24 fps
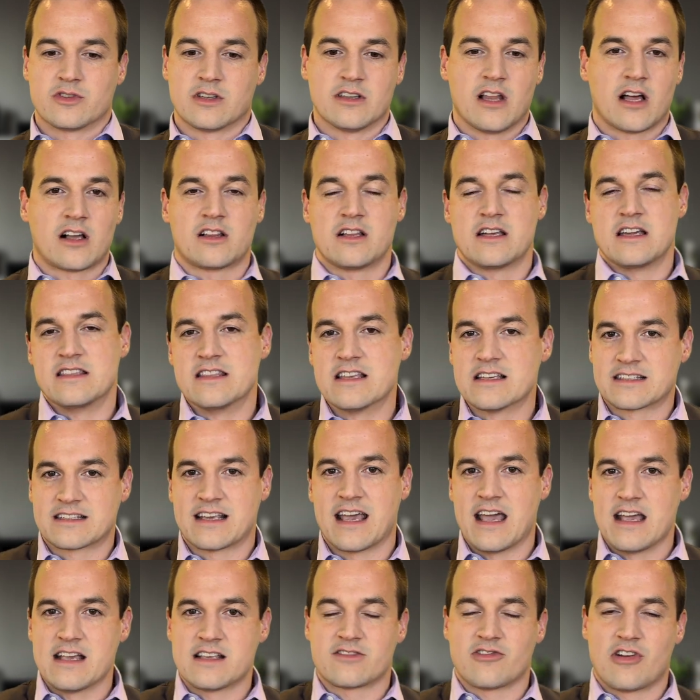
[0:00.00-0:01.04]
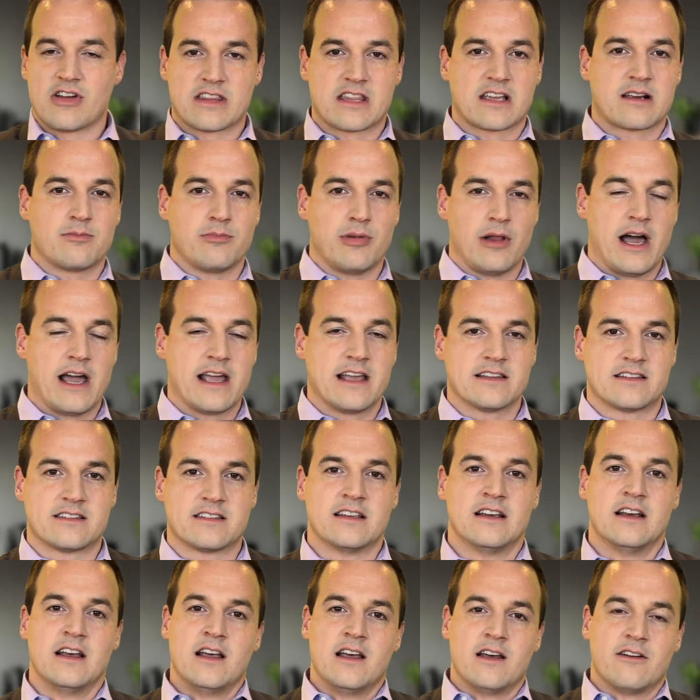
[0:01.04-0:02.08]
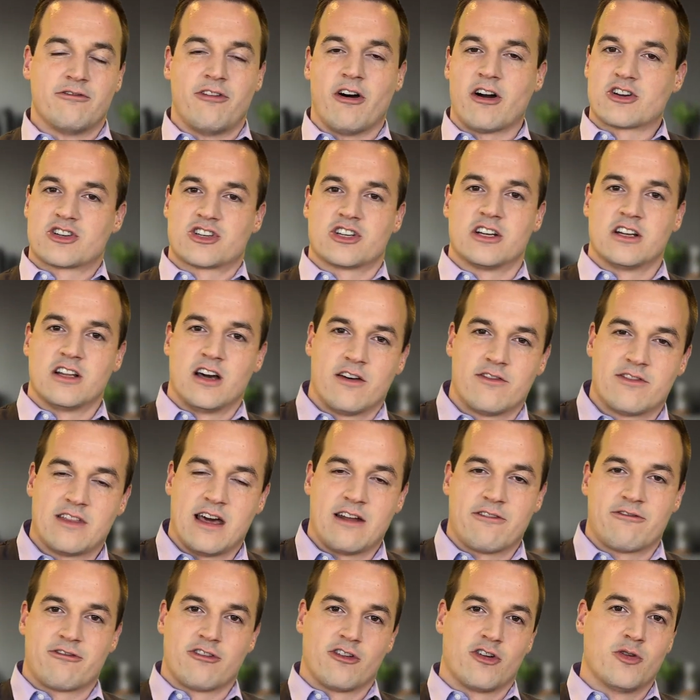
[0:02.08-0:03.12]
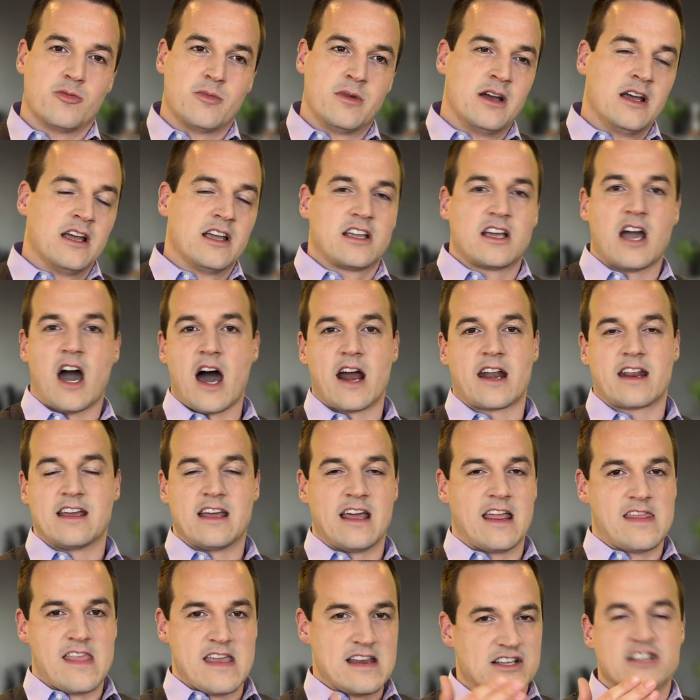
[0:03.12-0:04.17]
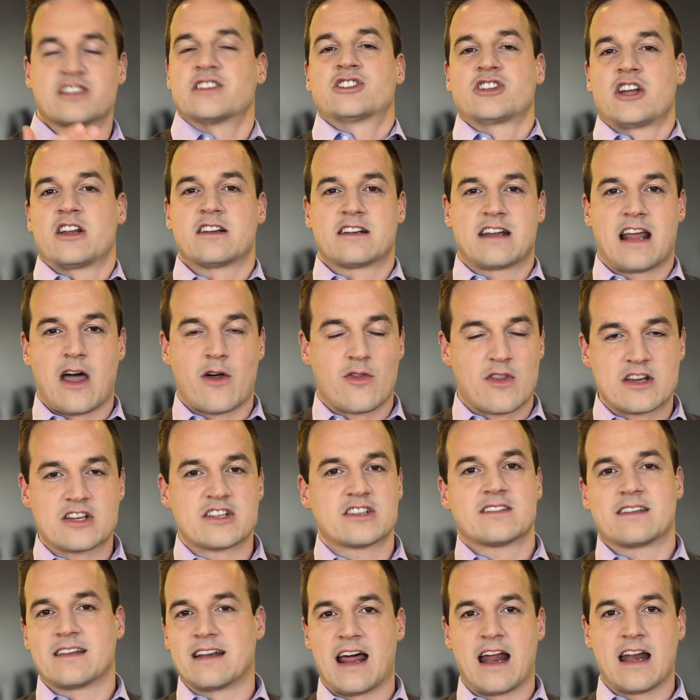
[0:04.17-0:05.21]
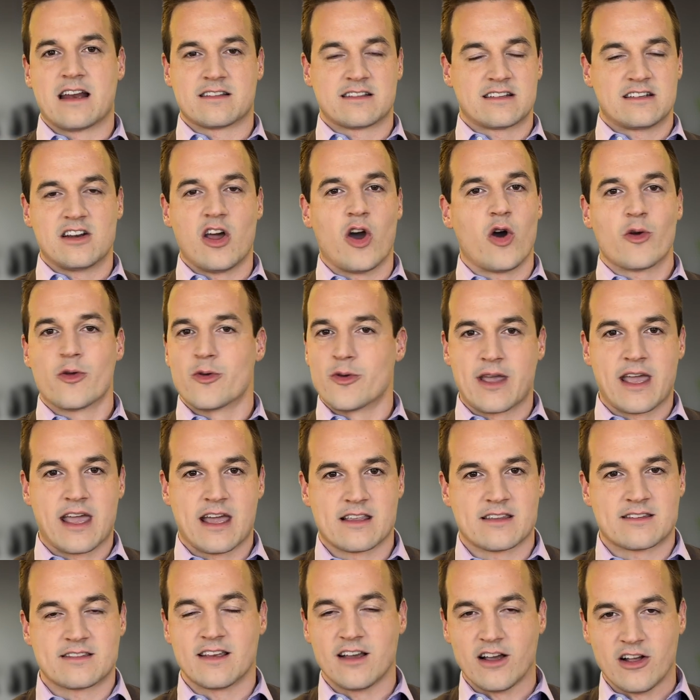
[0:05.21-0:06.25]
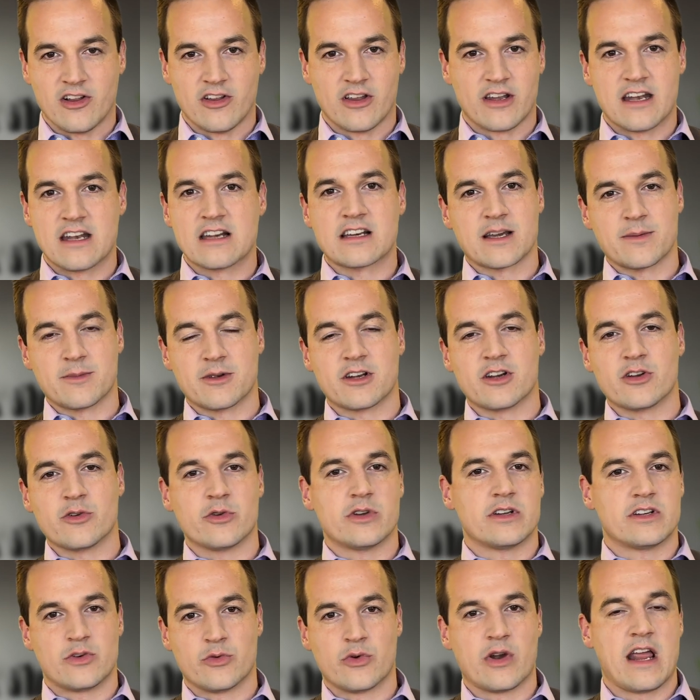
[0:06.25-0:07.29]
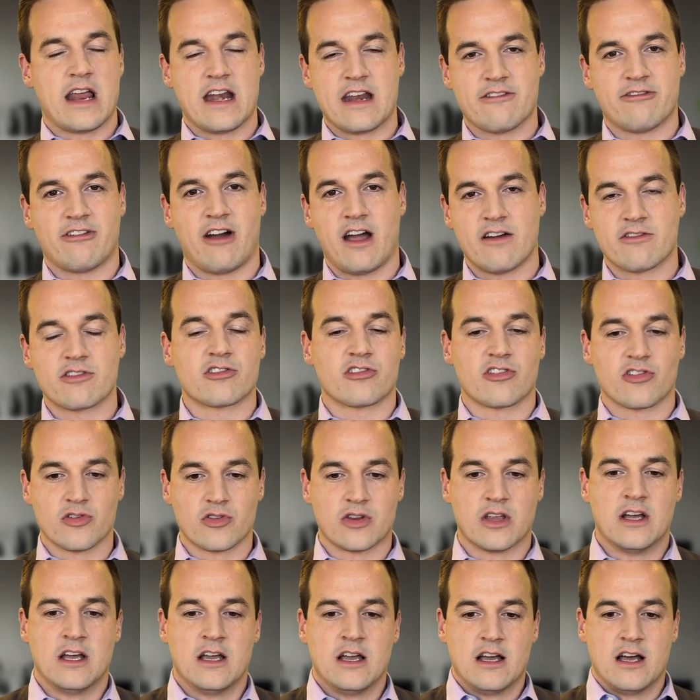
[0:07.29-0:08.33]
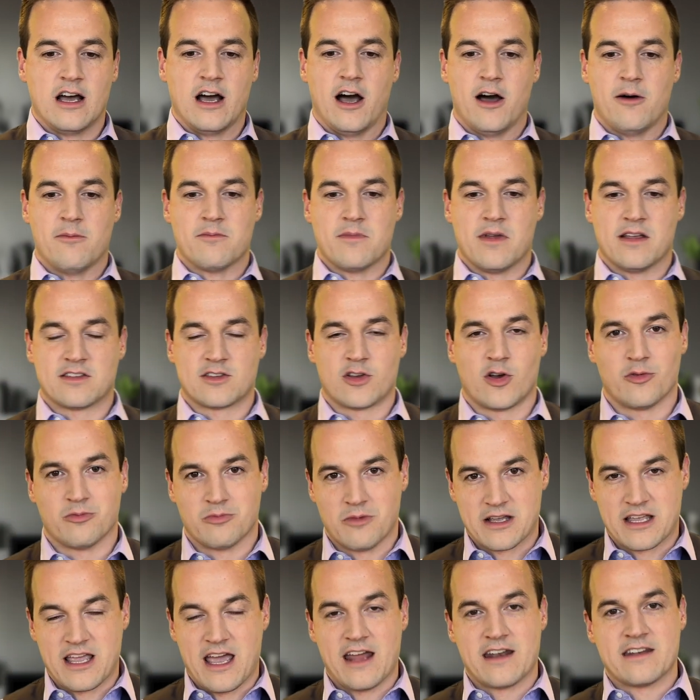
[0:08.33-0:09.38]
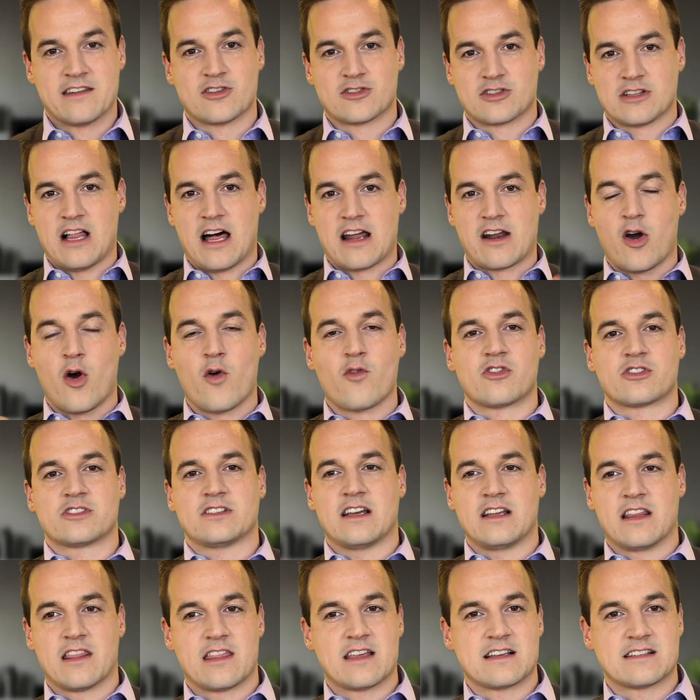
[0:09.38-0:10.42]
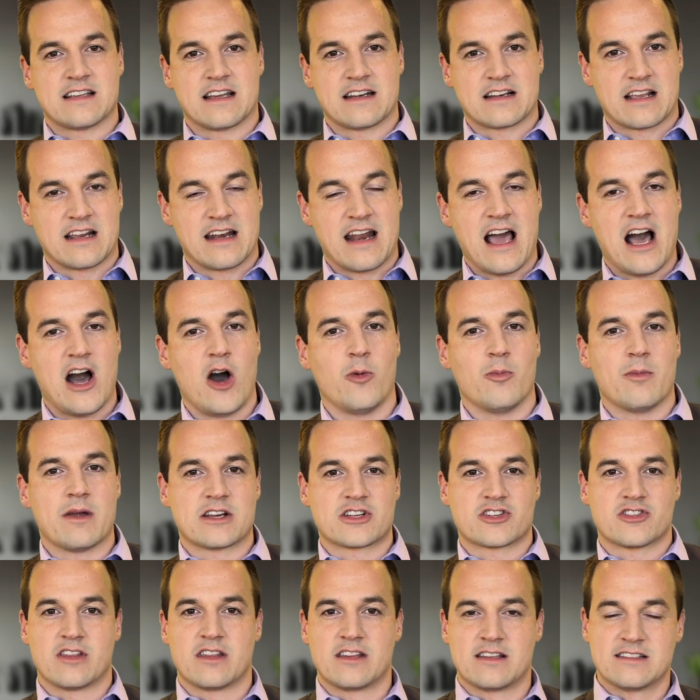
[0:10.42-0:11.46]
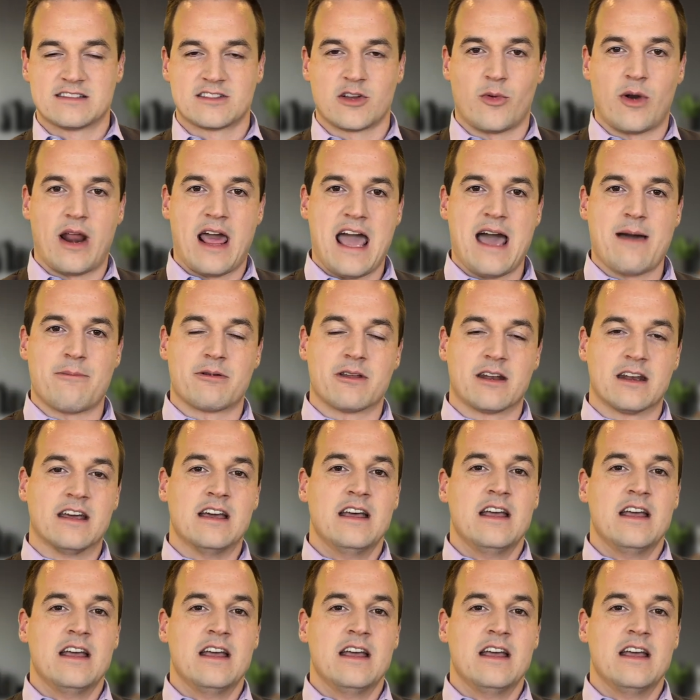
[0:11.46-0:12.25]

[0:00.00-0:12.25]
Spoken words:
And luckily in this case, right, the compliance function of that firm caught it and they just shut it down. They just denied it and said, no, you can't sell an income annuity to an 85-year-old. And so again, there's a lot of oversight and things that can help make sure that these things don't happen.